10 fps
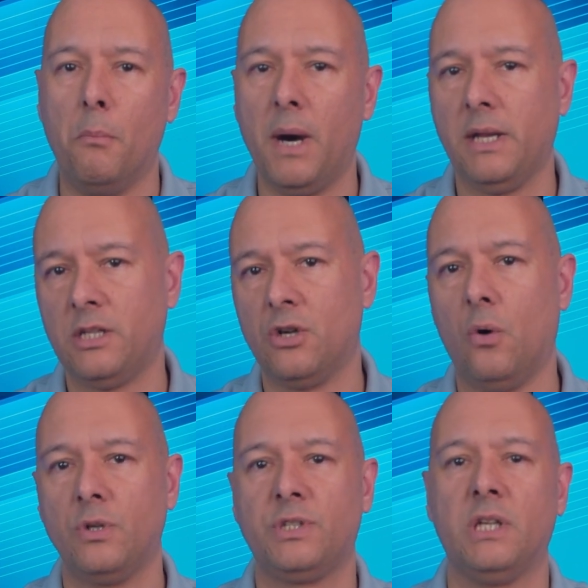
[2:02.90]
managed
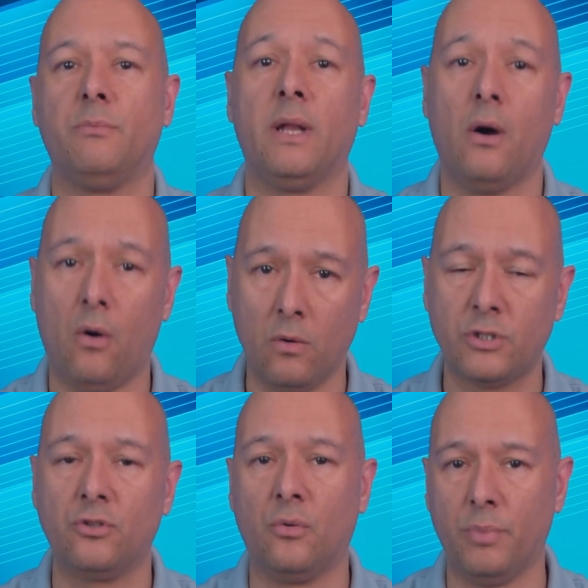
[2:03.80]
hosting may
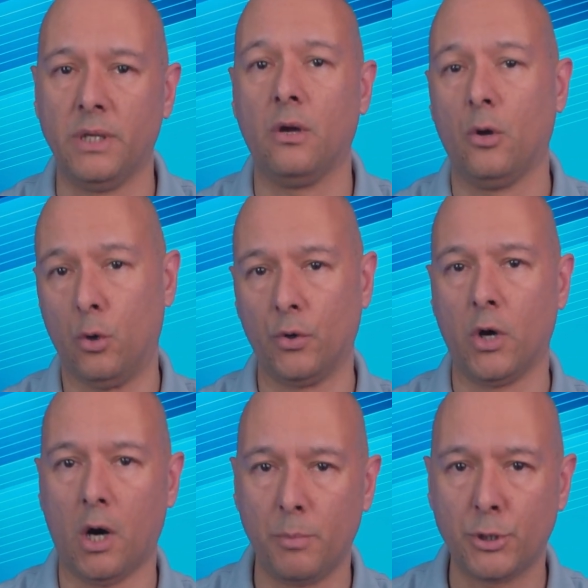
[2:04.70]
also be a
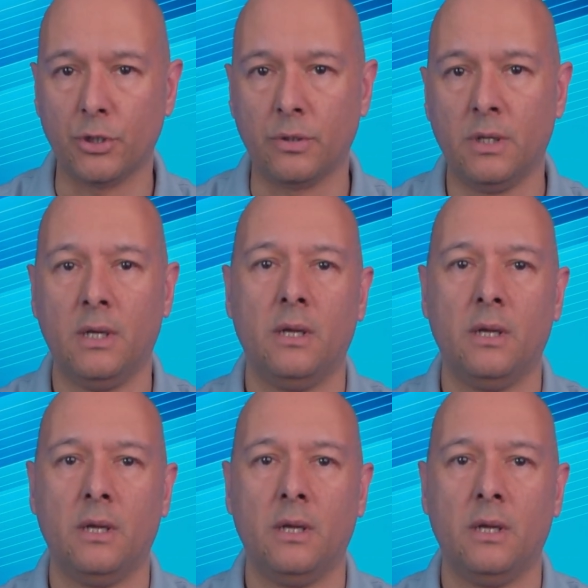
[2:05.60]
good option.